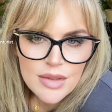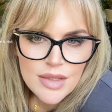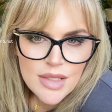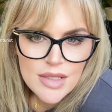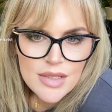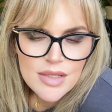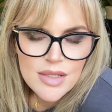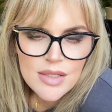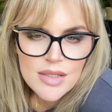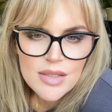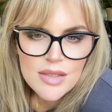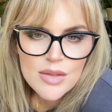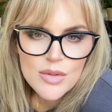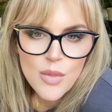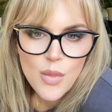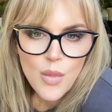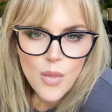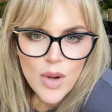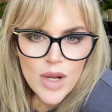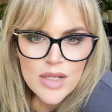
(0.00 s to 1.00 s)
This is
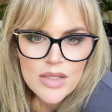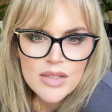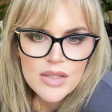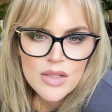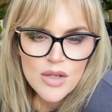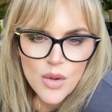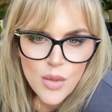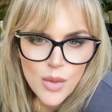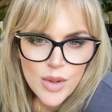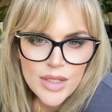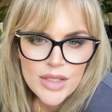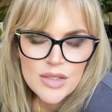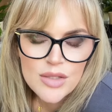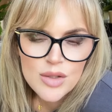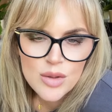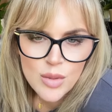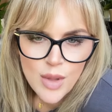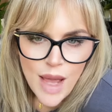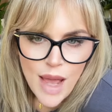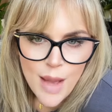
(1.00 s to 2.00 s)
what's going
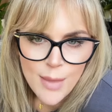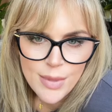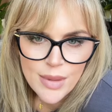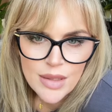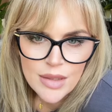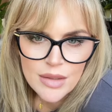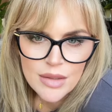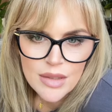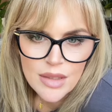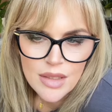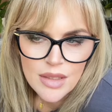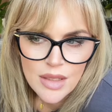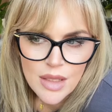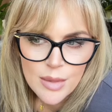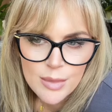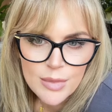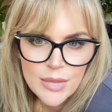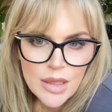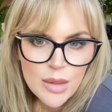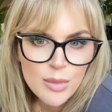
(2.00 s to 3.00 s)
to happen, and
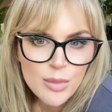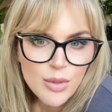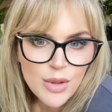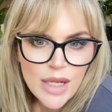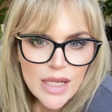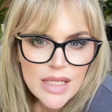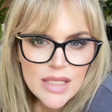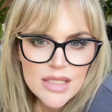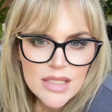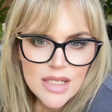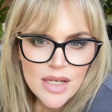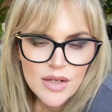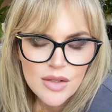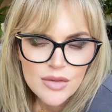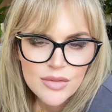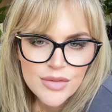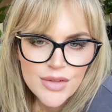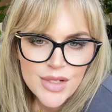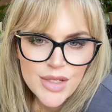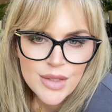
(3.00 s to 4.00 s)
I'm going to break it
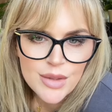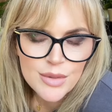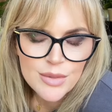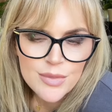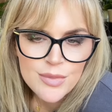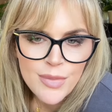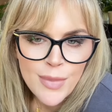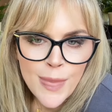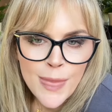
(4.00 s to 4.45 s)
down for you.